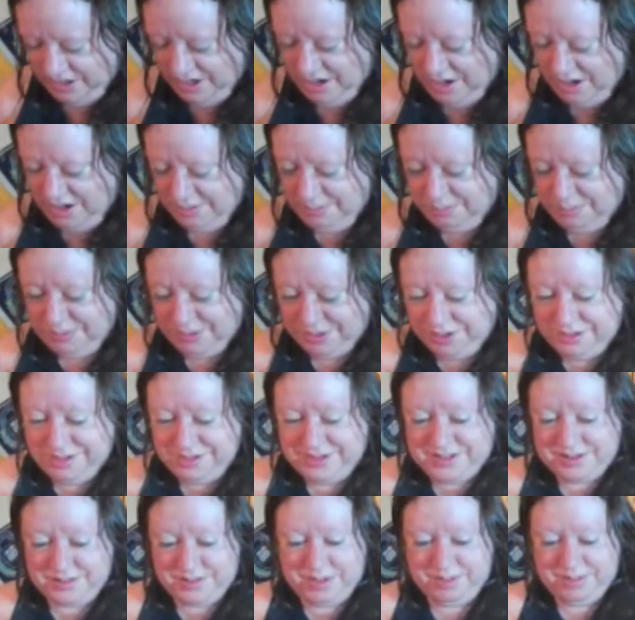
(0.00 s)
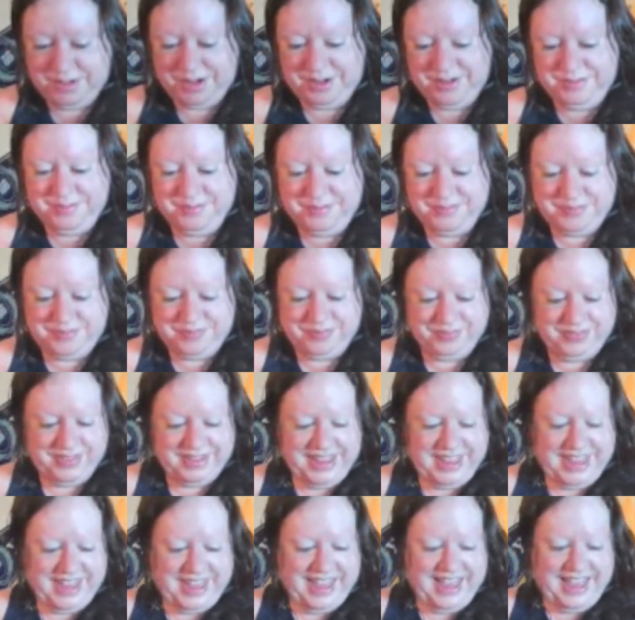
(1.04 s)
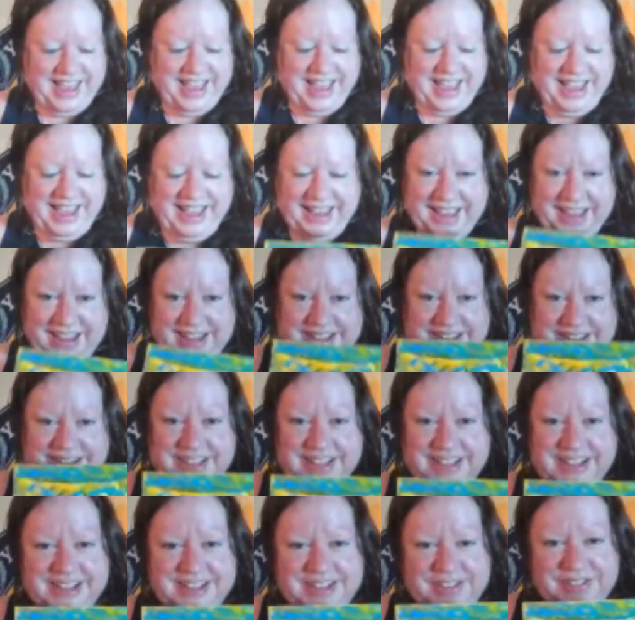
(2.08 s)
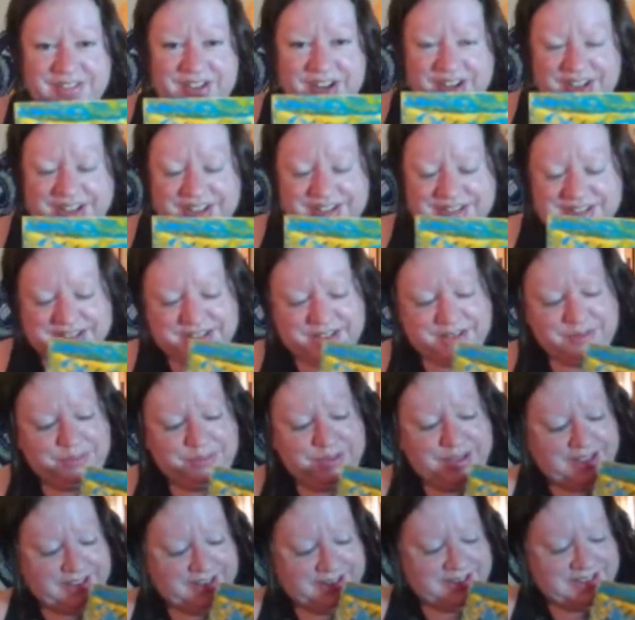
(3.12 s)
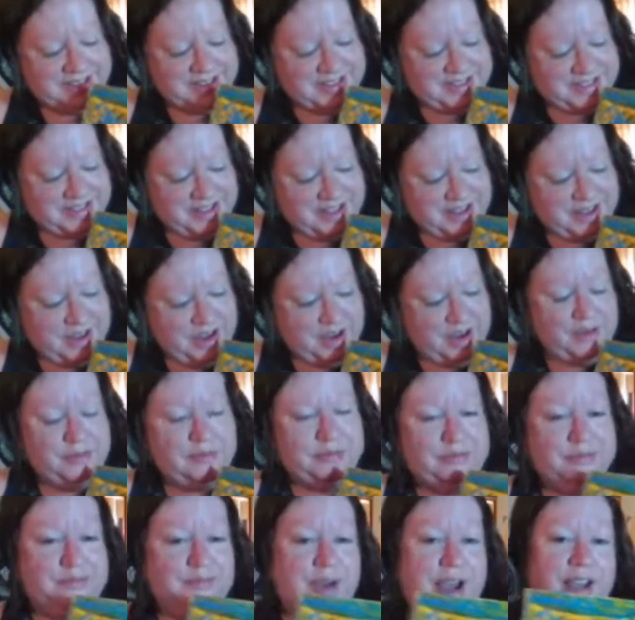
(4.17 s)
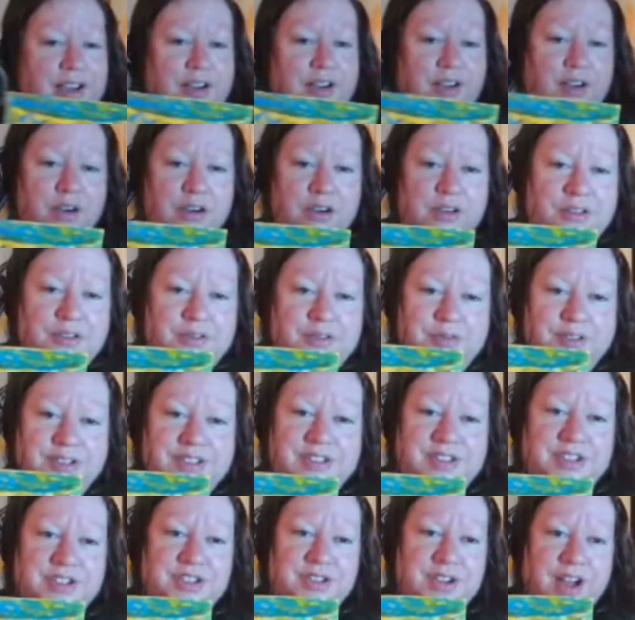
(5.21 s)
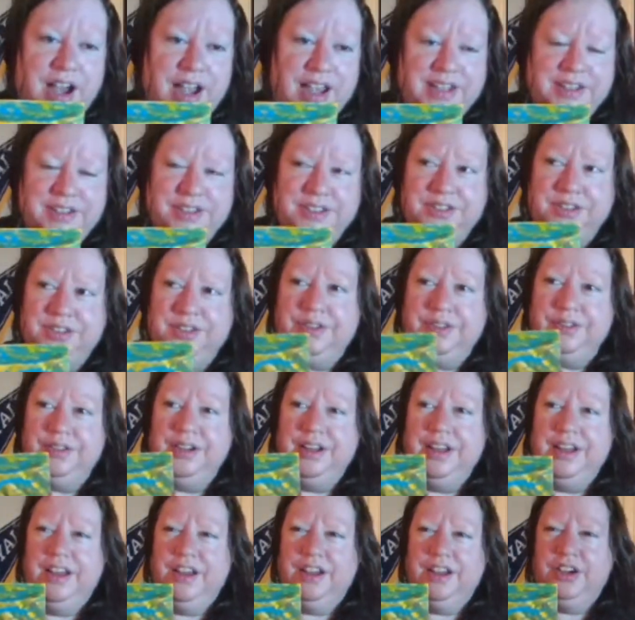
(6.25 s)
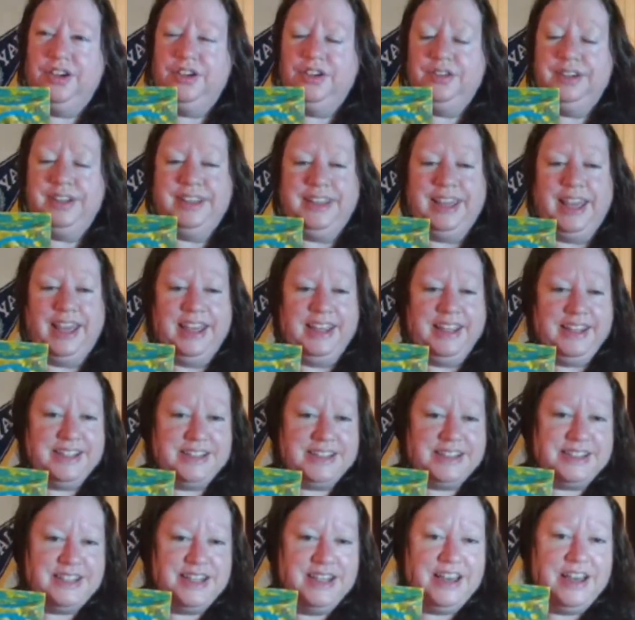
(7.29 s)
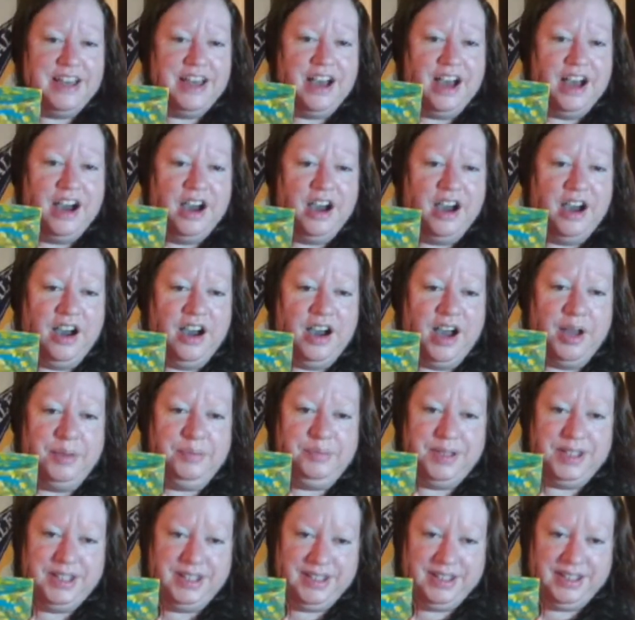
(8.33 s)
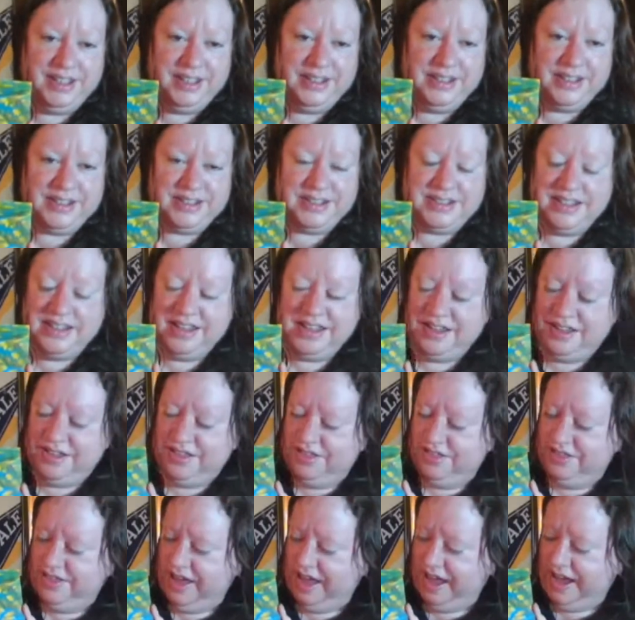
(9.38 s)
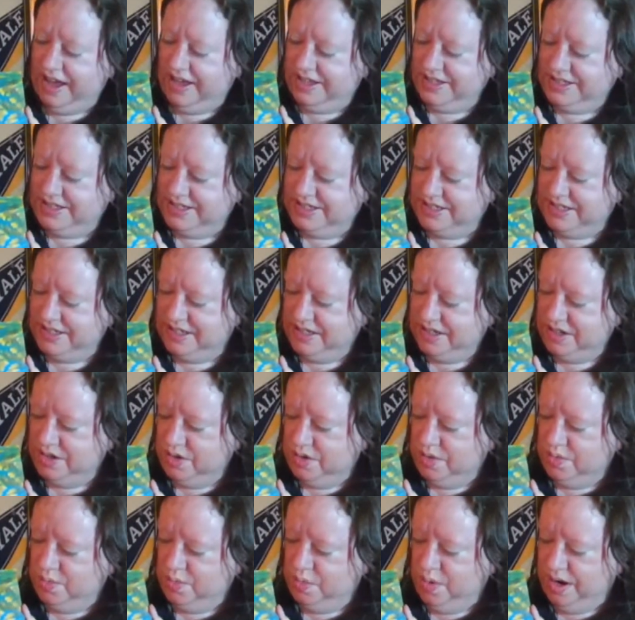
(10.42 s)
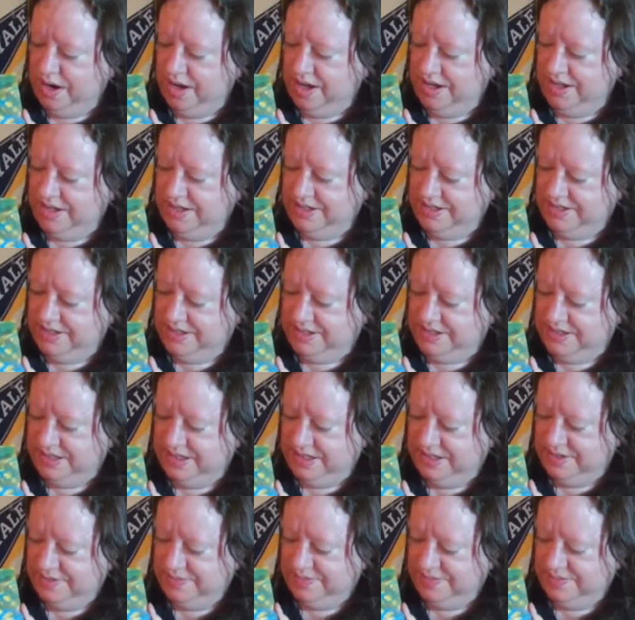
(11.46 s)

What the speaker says: called Blue Swimmer, and it's a very interesting piece. My goal was to try to create a piece that was,